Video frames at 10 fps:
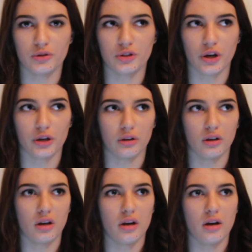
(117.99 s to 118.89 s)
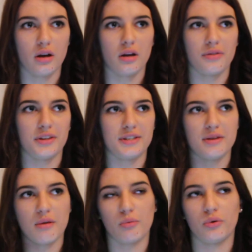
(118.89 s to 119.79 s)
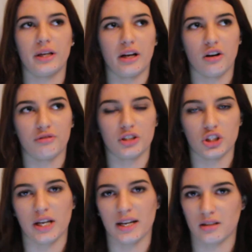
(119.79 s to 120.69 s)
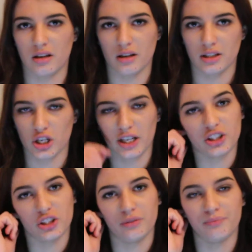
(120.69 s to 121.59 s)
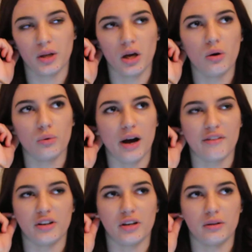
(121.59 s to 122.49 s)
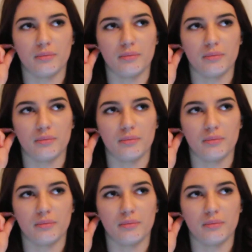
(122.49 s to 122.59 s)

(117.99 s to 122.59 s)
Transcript: So the morning after she has her injection, we'll have a